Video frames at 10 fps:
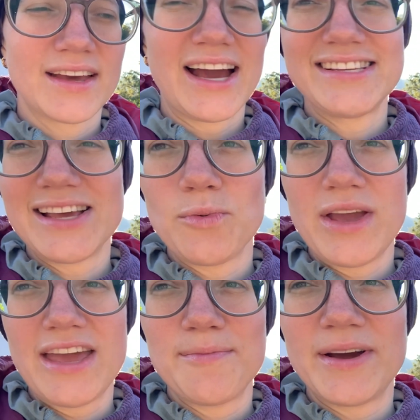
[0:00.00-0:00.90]
I say
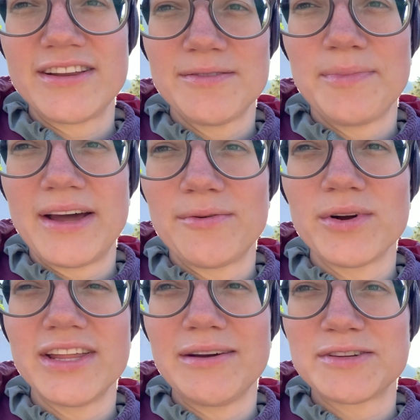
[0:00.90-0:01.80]
we, but
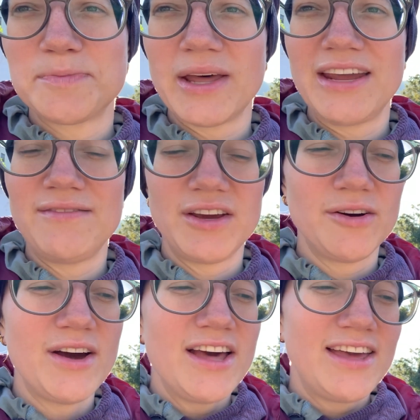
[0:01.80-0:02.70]
really it was Plainview.
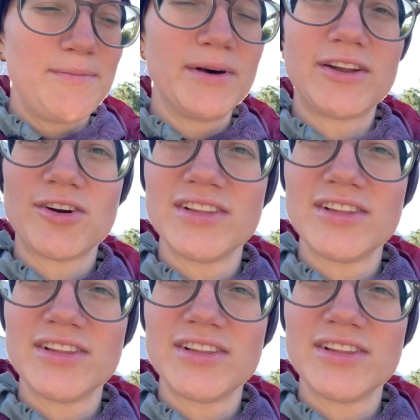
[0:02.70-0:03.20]
He built her a